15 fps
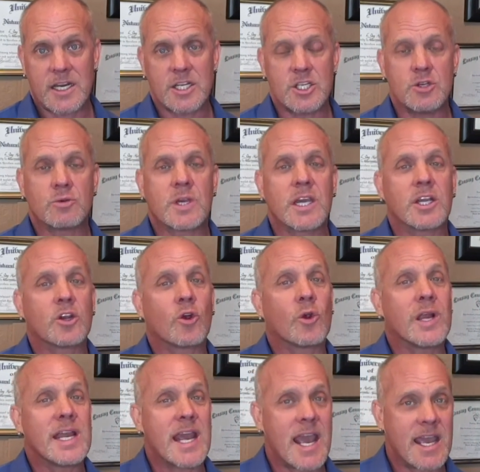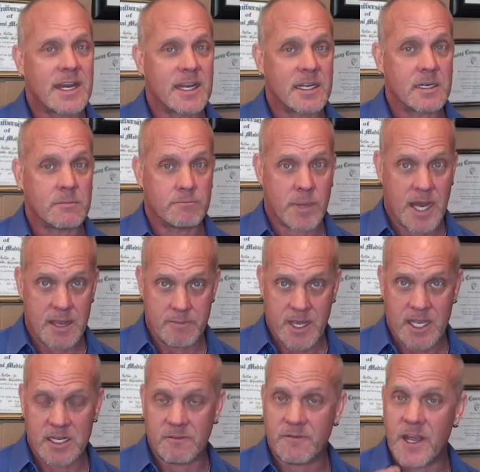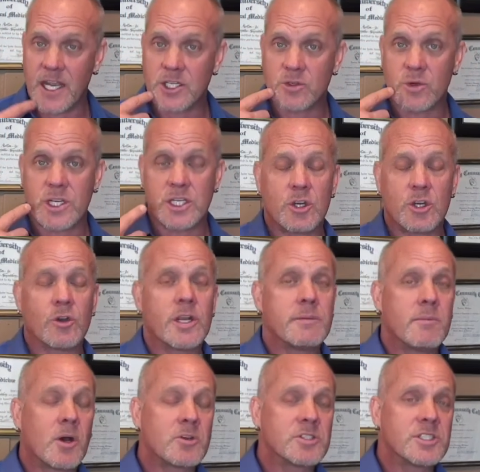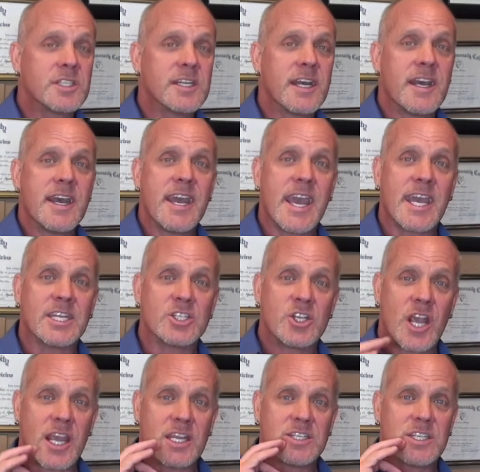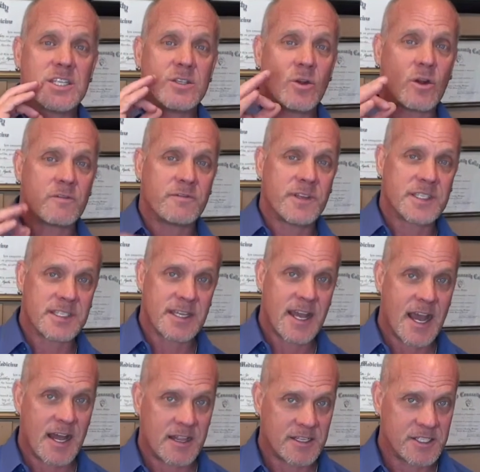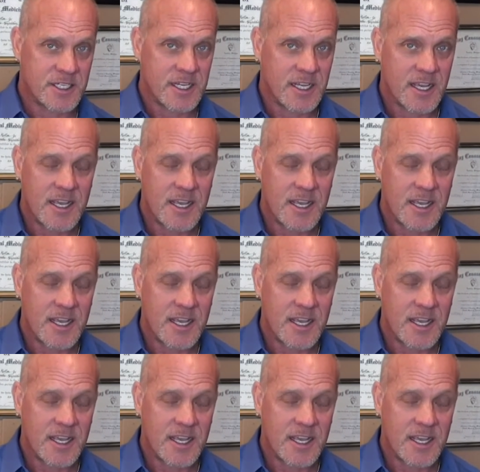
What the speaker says: you can create it by manufacturing emotion and changing your physiology.